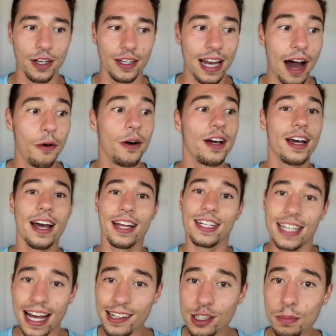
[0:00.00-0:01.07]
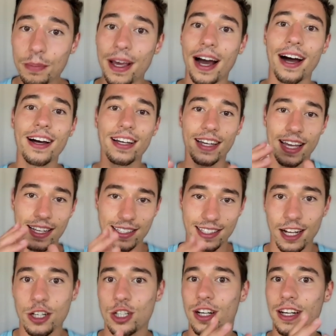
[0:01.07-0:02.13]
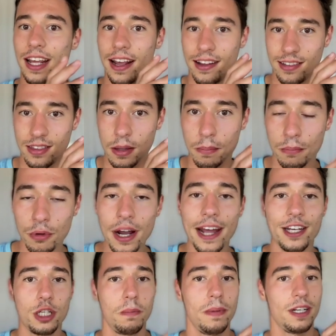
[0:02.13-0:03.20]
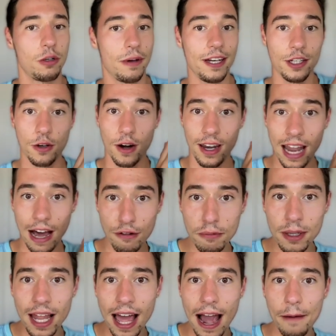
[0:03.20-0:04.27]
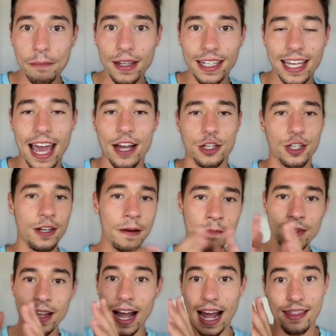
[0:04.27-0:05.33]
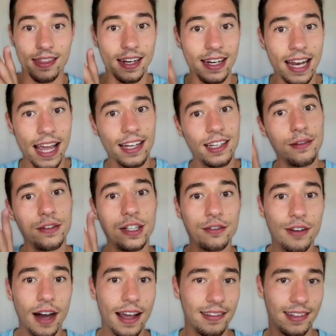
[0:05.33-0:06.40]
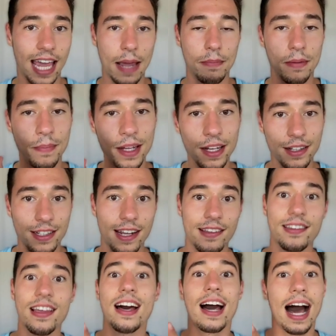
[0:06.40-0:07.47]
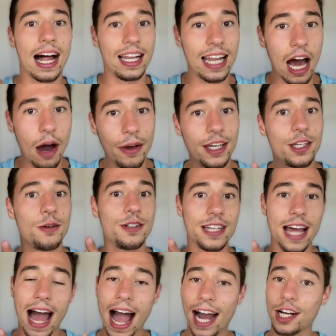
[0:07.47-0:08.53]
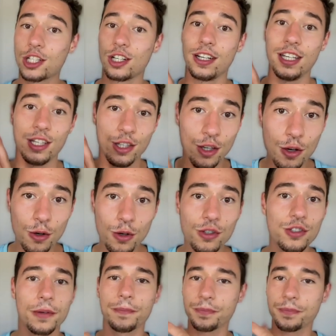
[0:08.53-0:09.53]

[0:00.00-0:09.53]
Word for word: Now, Despia essentially is the bridge between your lovable application and the native device capabilities, allowing you to actually use